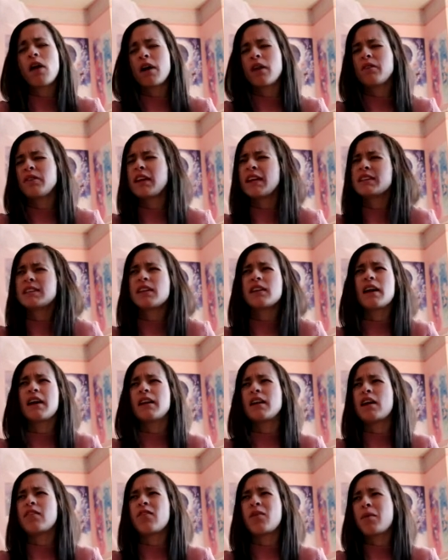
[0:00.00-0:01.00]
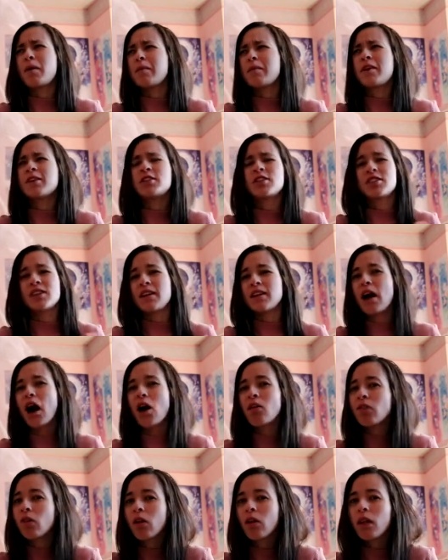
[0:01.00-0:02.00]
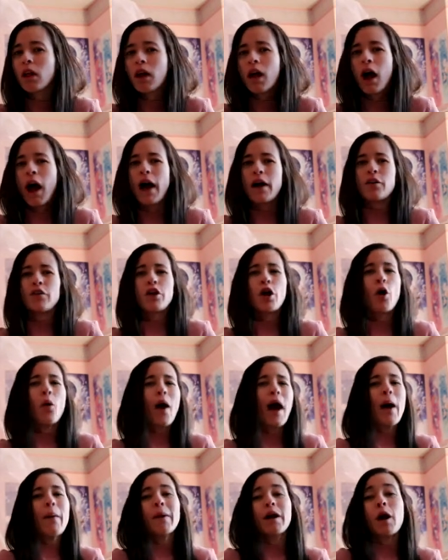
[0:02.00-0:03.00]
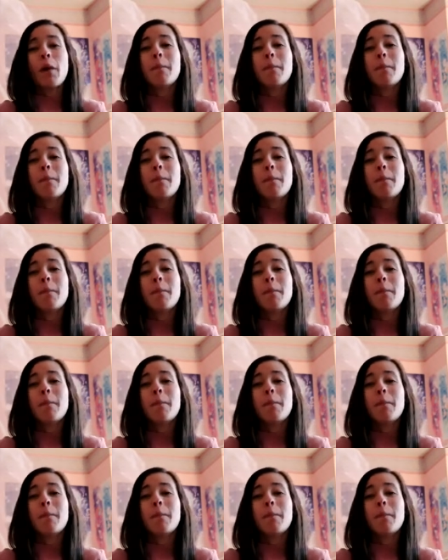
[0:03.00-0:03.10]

I don't think it's a light novel. Maybe it's just a novel. I don't know how it